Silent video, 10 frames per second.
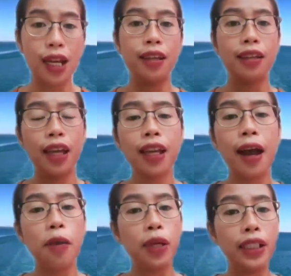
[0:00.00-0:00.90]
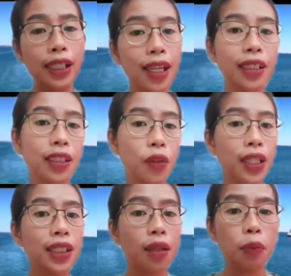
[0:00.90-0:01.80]
And again, I'm Arcilla,
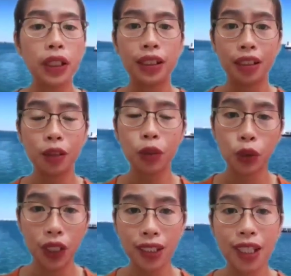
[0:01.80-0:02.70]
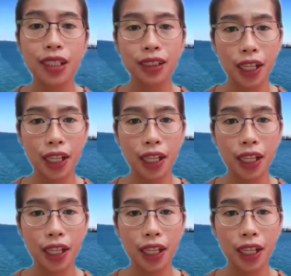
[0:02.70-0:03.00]
a BS English student,